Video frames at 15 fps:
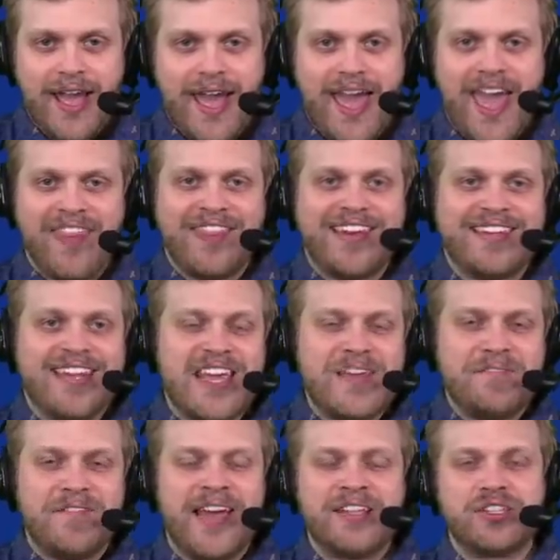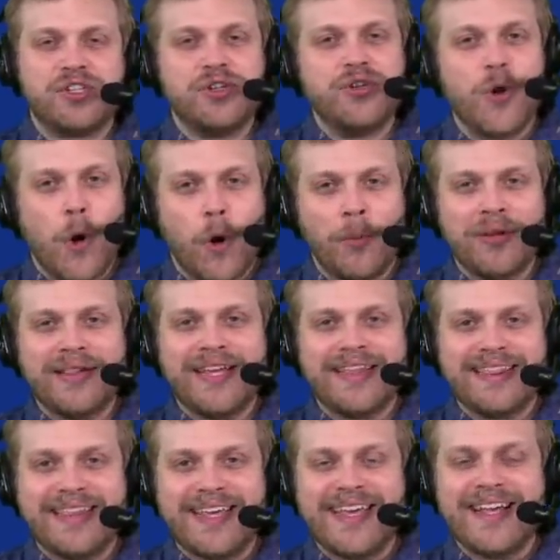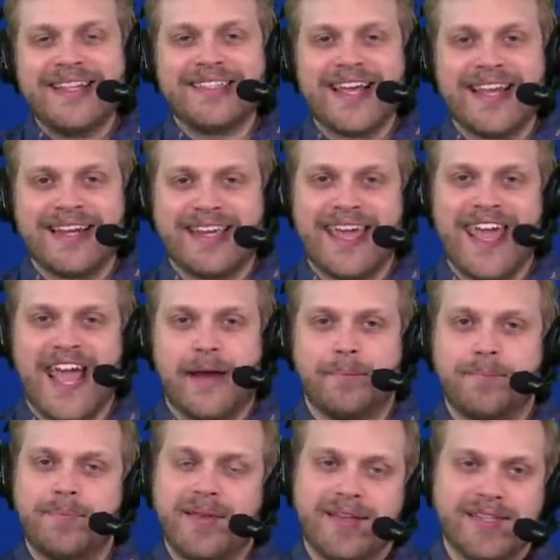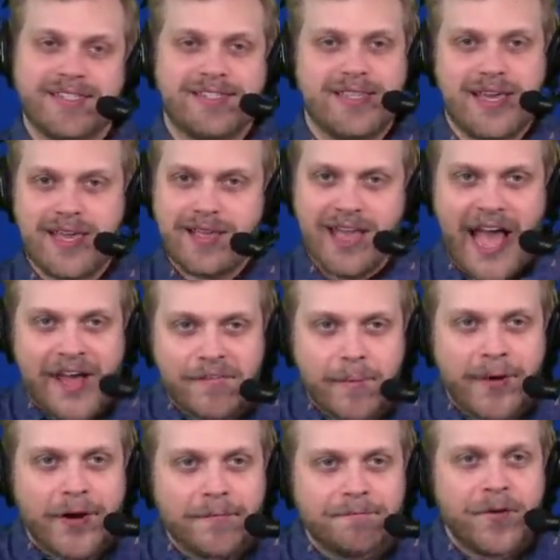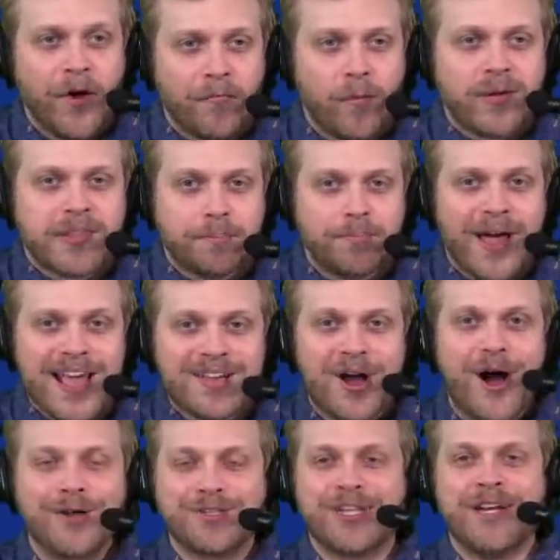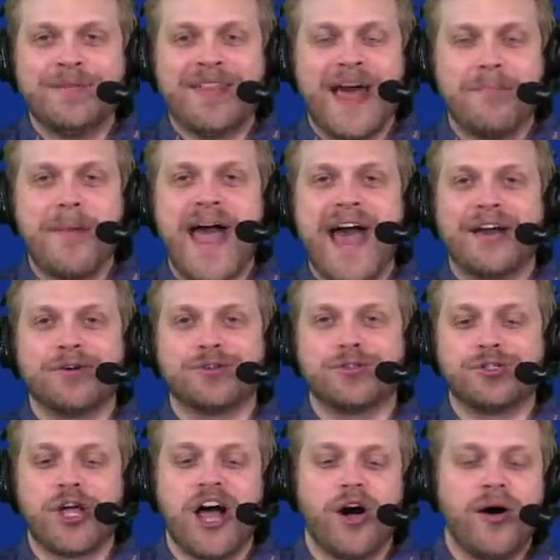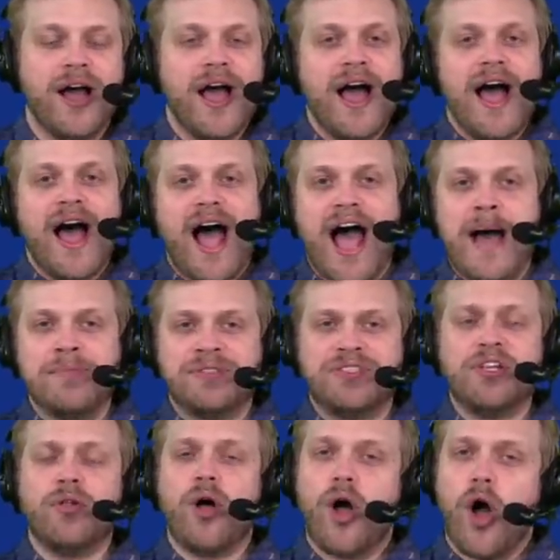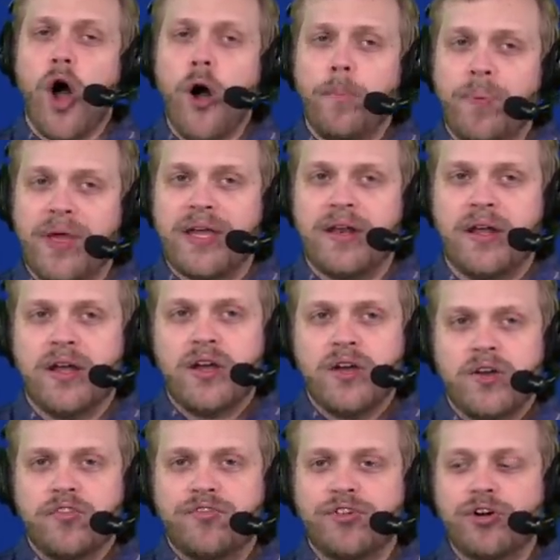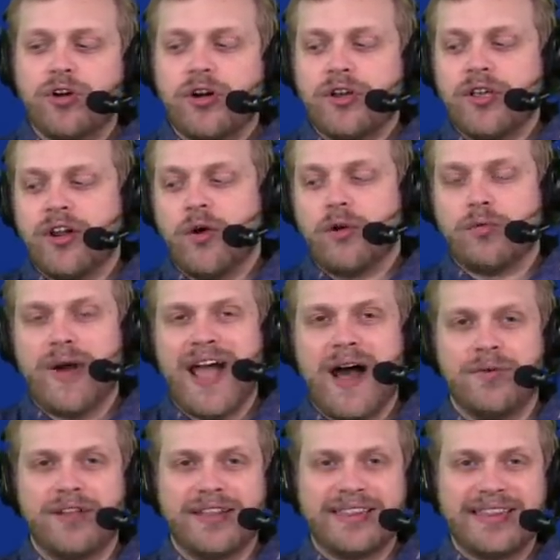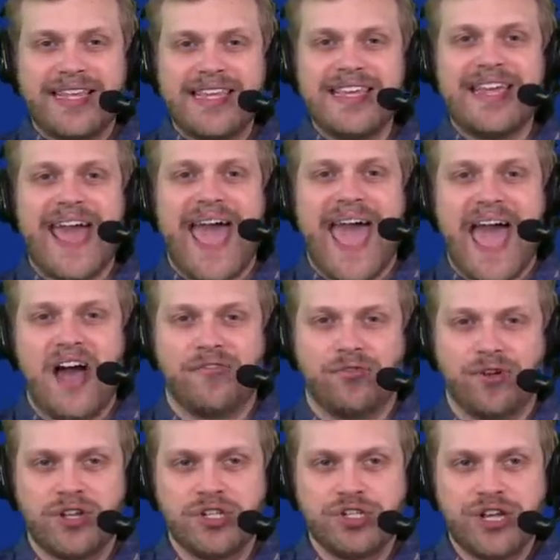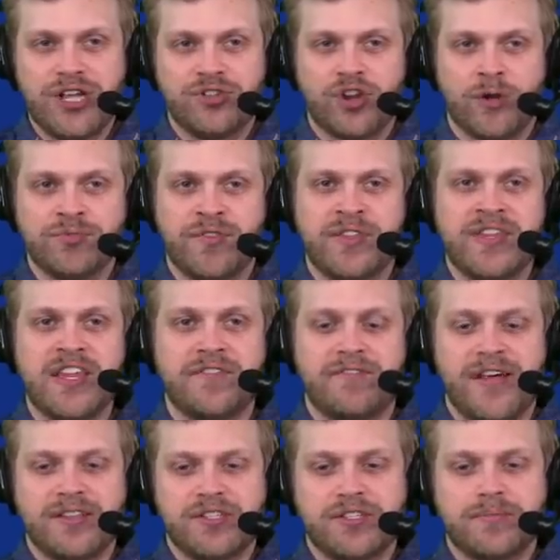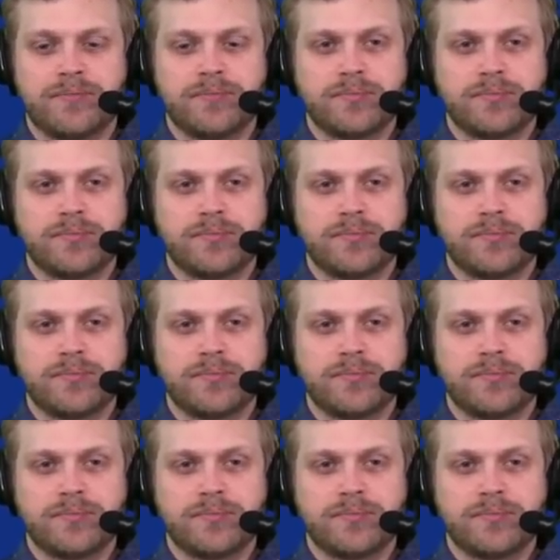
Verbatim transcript: And the defense normally leads in camp because they have a better feel for what the play call is going to be. That matters. So I'm still hoping for, you know, around league average in terms of the defense.